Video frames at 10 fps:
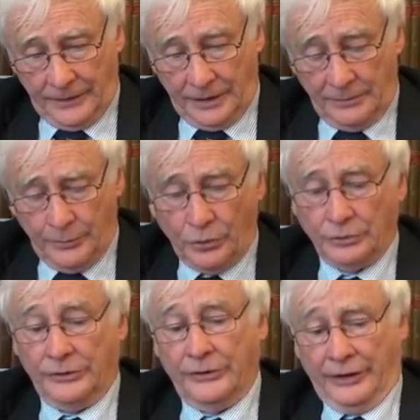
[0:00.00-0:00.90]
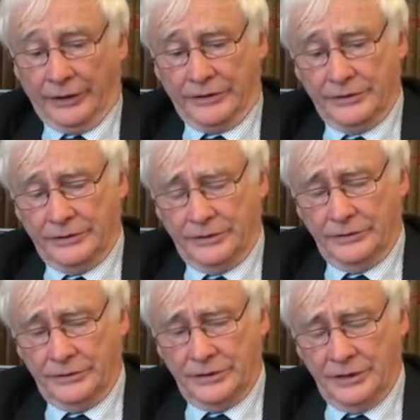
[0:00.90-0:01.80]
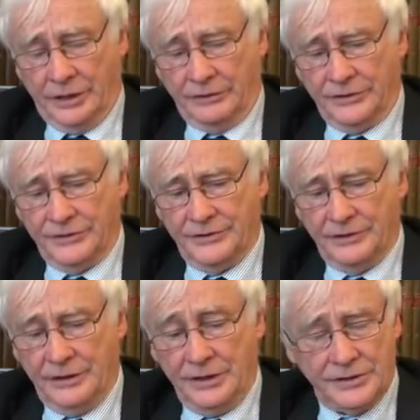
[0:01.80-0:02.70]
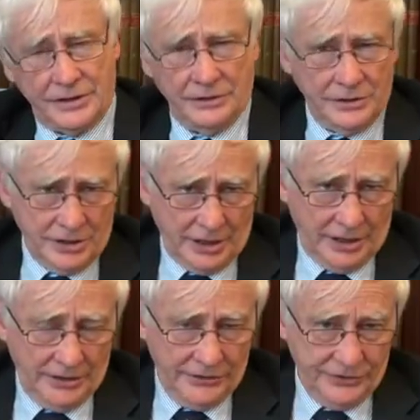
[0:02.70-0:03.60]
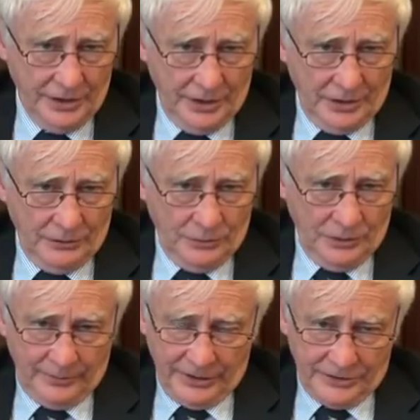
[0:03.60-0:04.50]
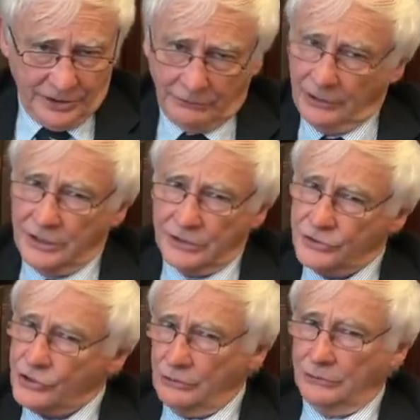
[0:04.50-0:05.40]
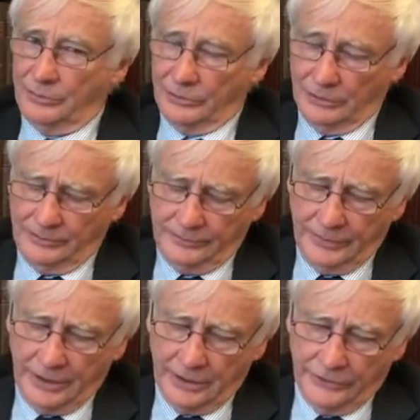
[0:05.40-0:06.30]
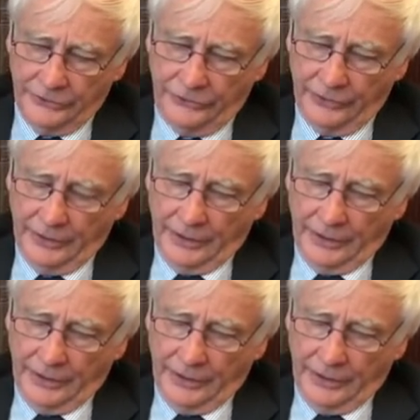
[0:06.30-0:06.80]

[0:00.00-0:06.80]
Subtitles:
important thing to note is that these sunshades will be totally controllable, because